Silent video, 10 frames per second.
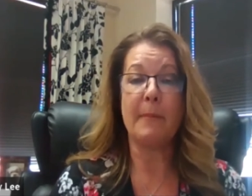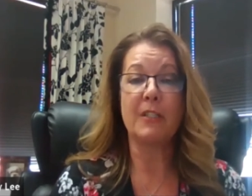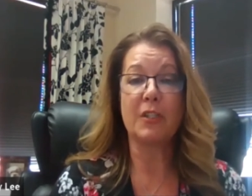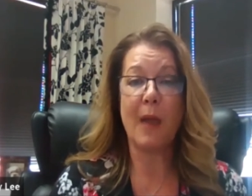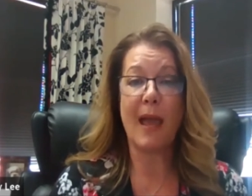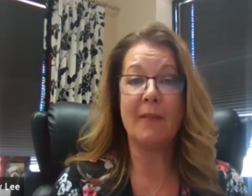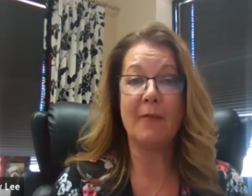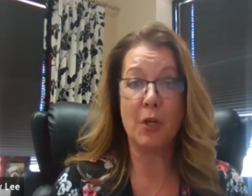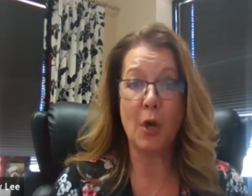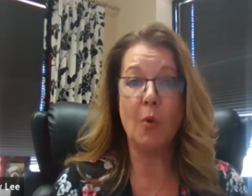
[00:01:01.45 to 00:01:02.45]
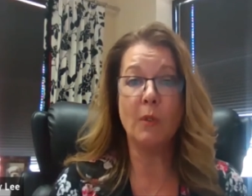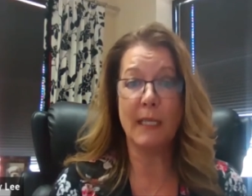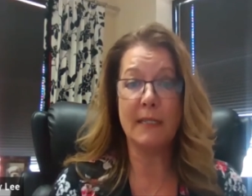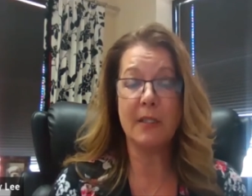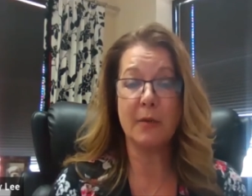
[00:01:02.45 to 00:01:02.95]
but you have no
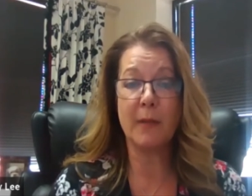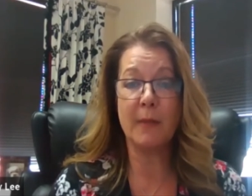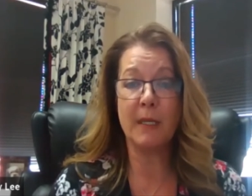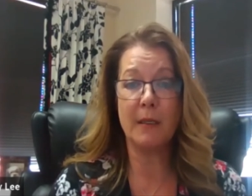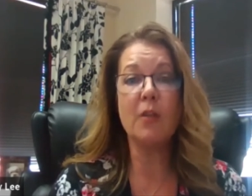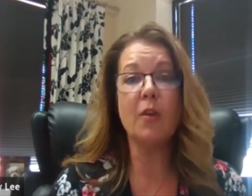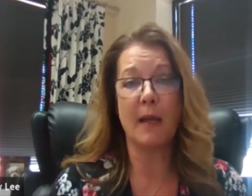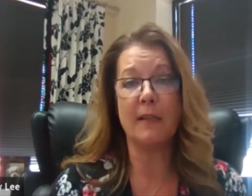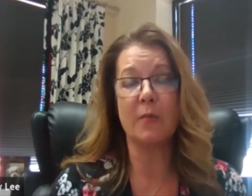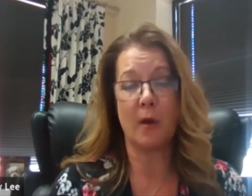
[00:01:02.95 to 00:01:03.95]
lease agreement, you might as well